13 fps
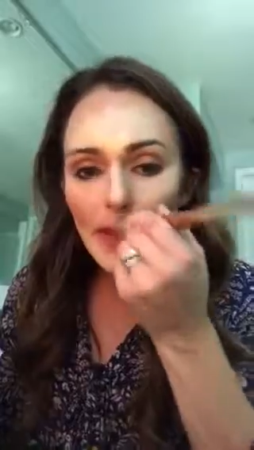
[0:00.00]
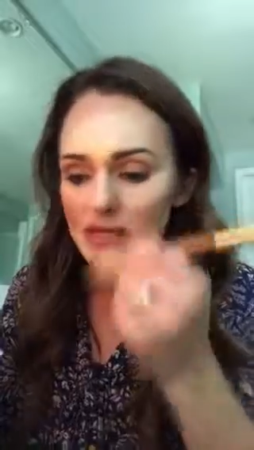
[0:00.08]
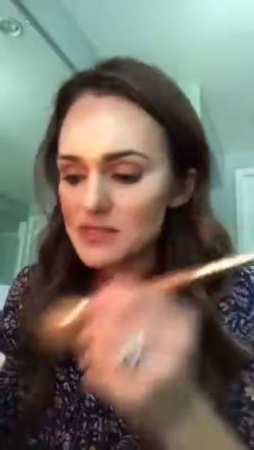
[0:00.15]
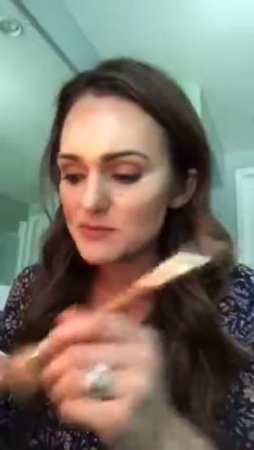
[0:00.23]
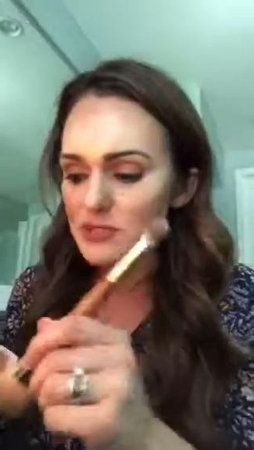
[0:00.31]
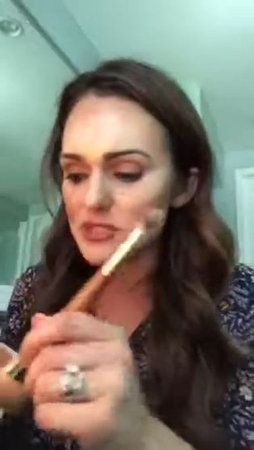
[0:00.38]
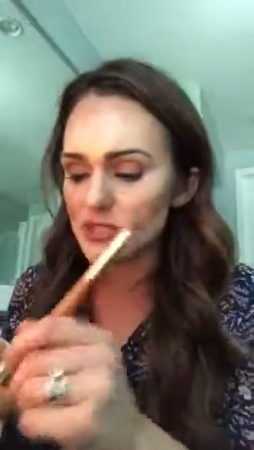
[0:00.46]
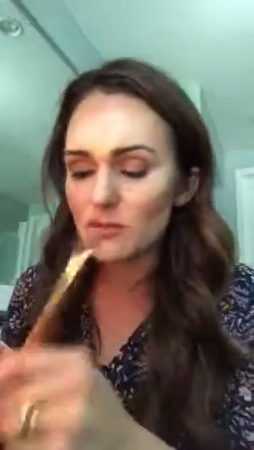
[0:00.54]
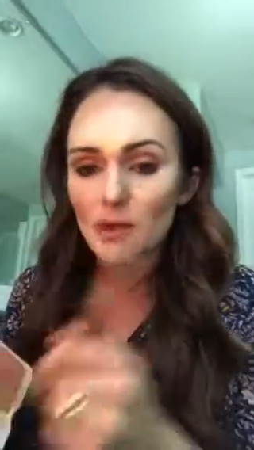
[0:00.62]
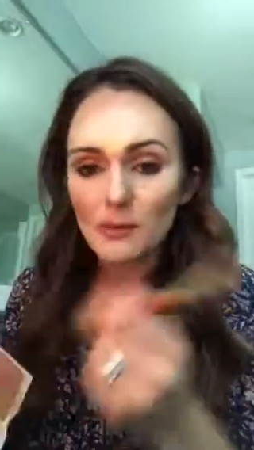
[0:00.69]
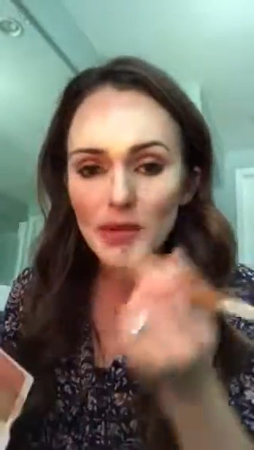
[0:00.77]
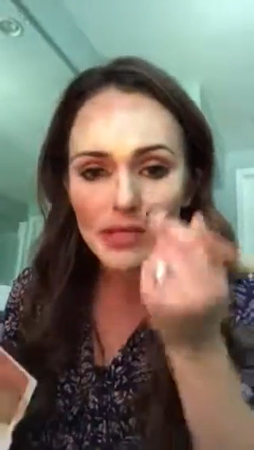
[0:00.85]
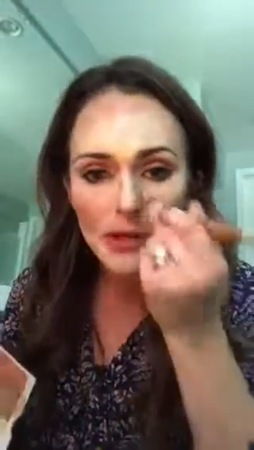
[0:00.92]
Especially
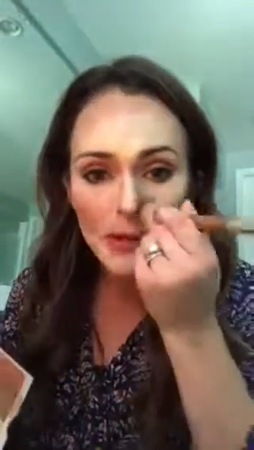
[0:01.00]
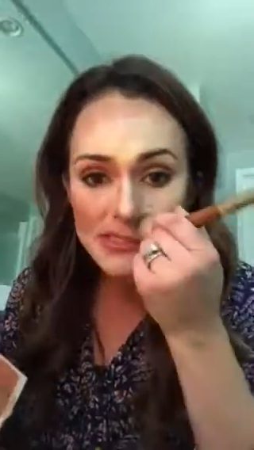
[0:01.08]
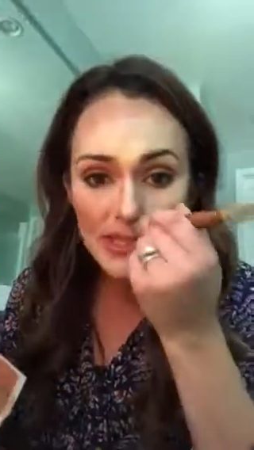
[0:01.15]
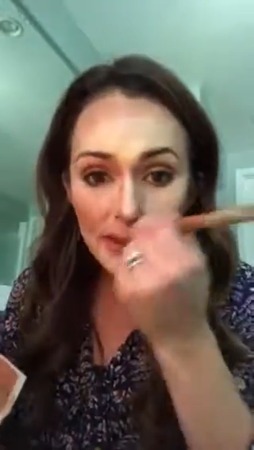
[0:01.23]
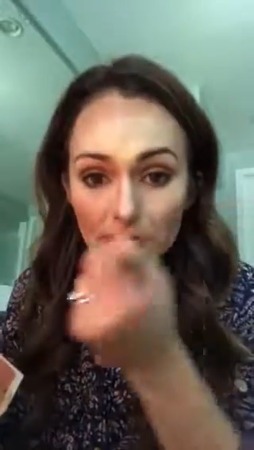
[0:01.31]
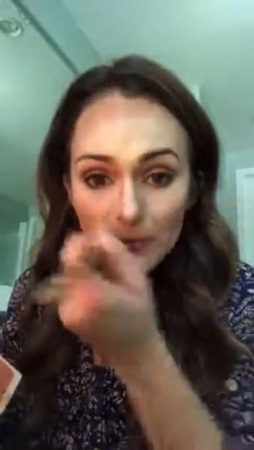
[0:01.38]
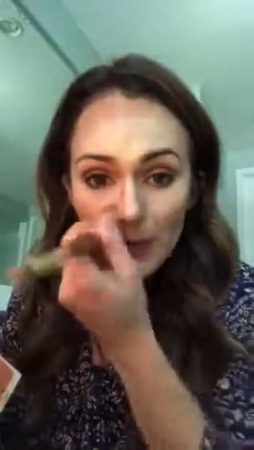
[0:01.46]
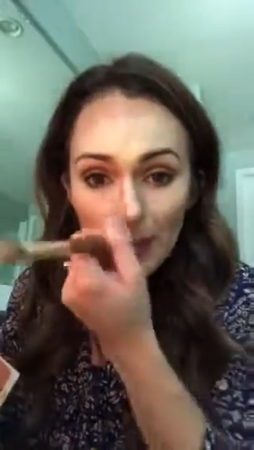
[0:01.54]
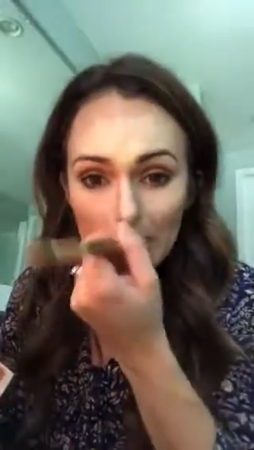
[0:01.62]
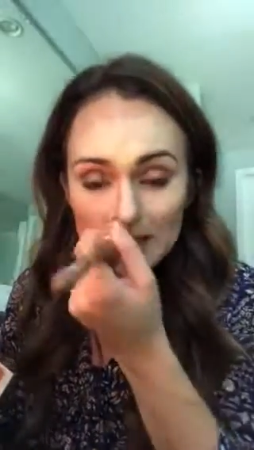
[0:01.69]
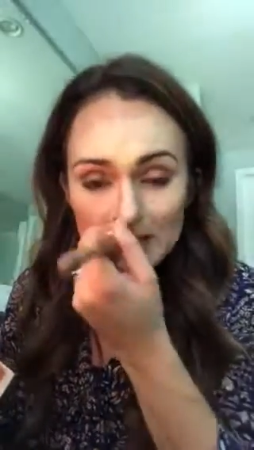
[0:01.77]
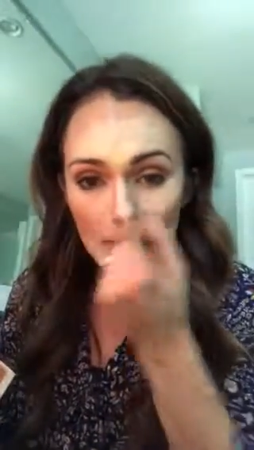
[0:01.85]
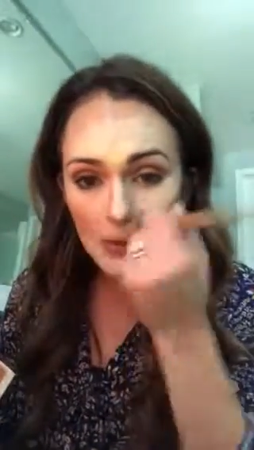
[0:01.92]
around my nose. Everyone
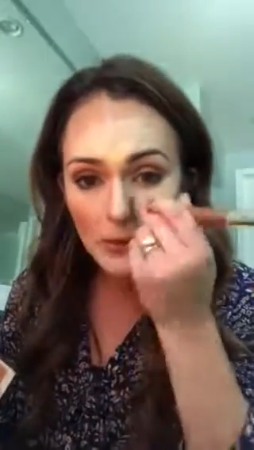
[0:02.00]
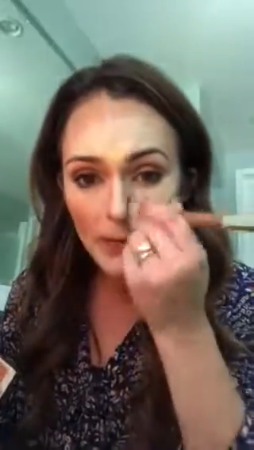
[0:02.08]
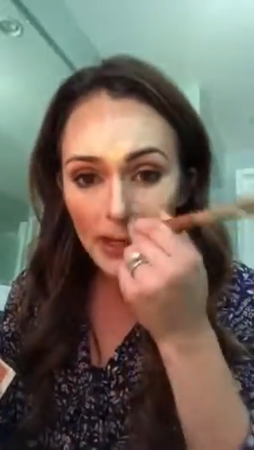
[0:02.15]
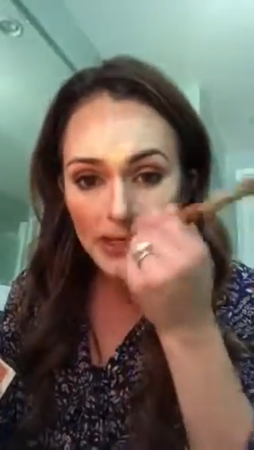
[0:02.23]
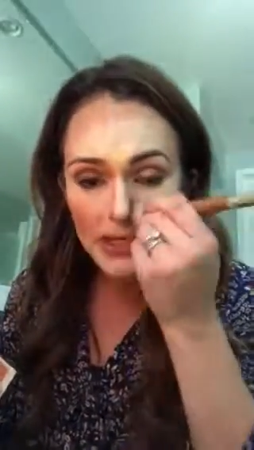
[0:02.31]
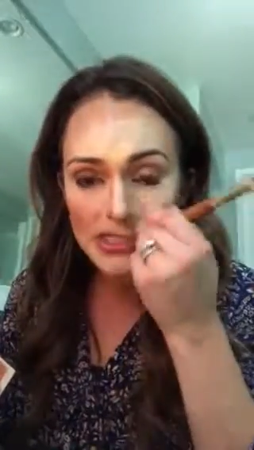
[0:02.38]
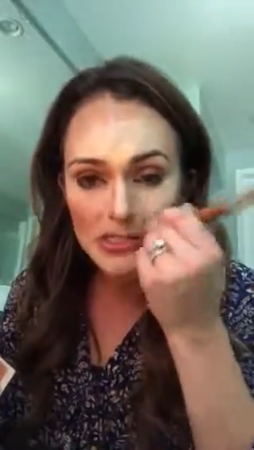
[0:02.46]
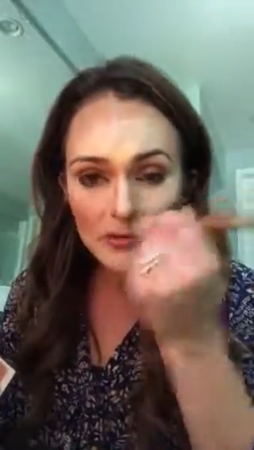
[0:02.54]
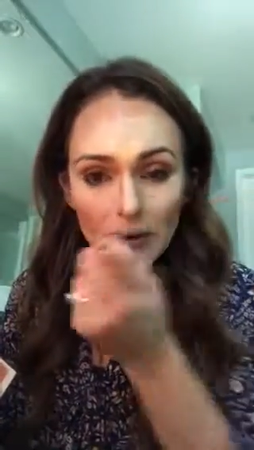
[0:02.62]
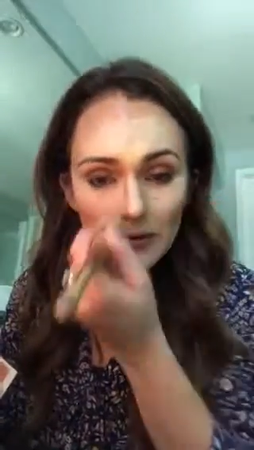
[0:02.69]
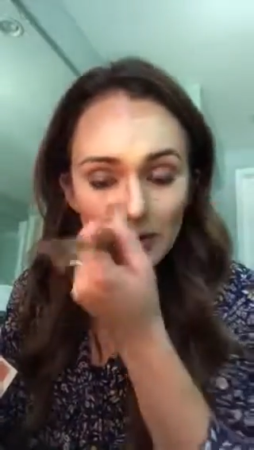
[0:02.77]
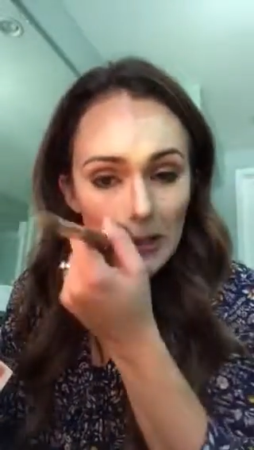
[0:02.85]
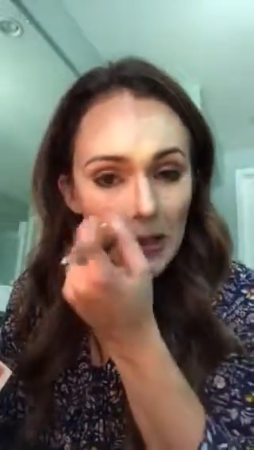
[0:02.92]
gets a little redness
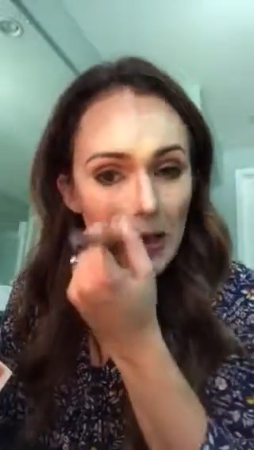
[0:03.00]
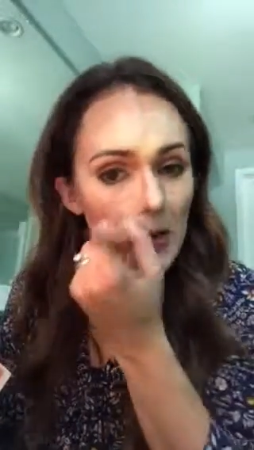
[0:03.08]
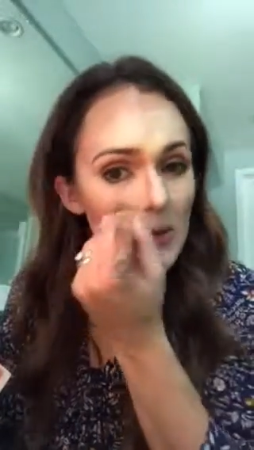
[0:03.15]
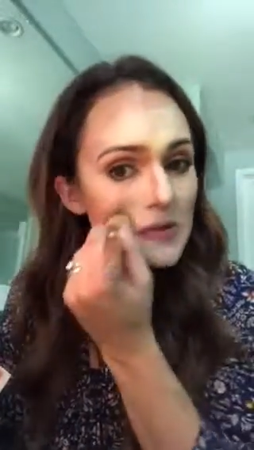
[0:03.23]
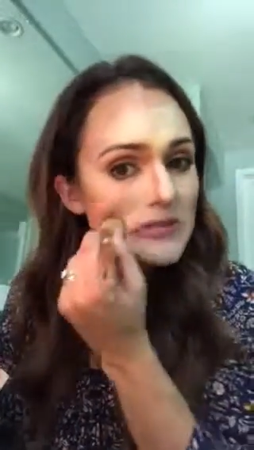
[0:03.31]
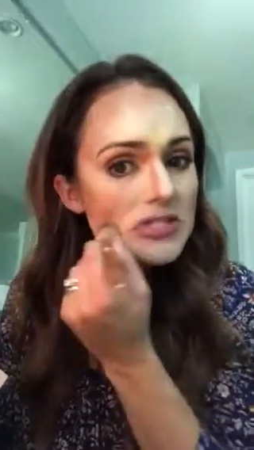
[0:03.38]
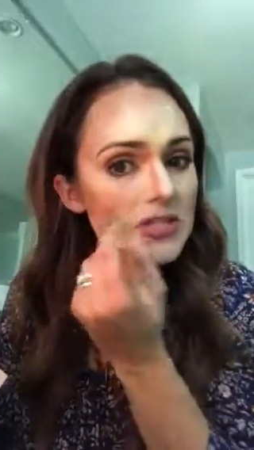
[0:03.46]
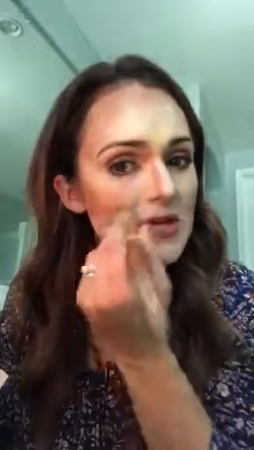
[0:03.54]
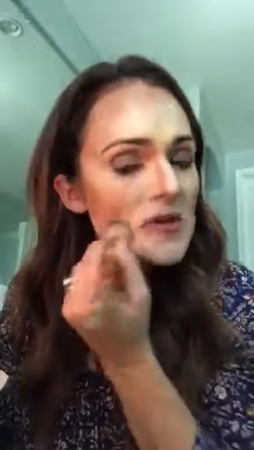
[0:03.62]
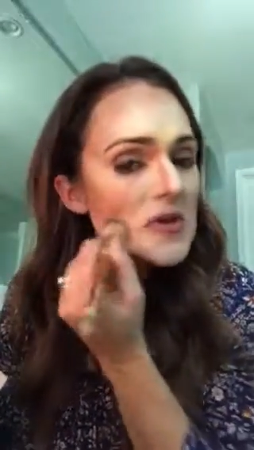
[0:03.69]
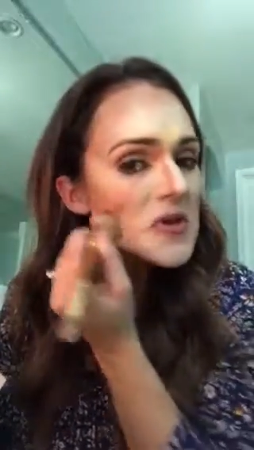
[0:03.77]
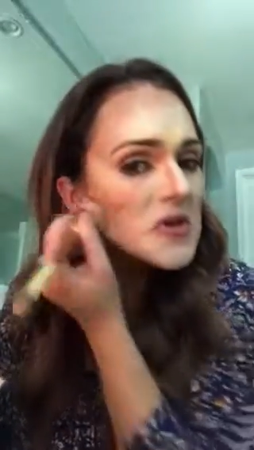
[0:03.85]
around the nose.